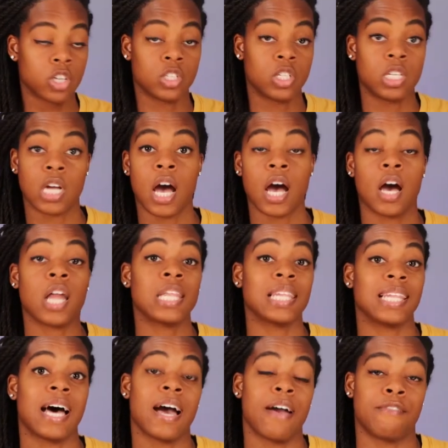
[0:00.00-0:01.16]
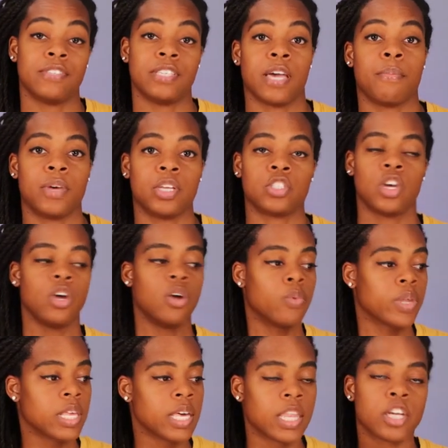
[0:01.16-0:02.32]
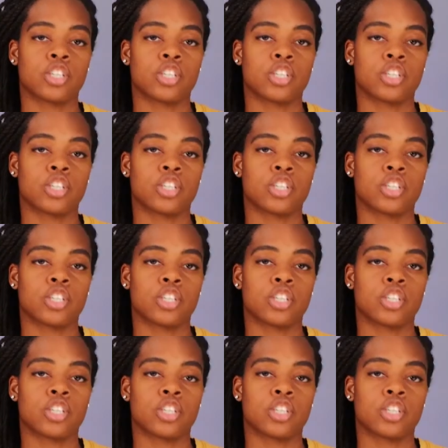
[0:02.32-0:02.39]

there's not a lot of damage. Really,